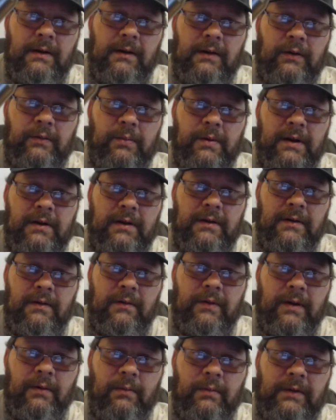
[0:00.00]
Looks pretty good
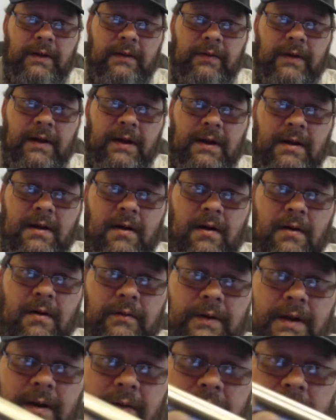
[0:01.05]
on there with that thing.
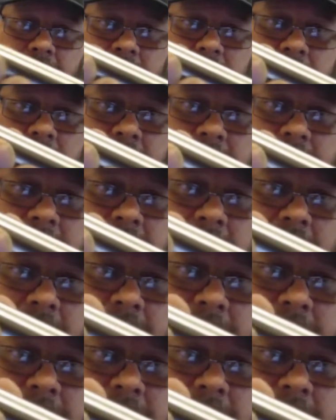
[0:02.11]
All nice and shiny,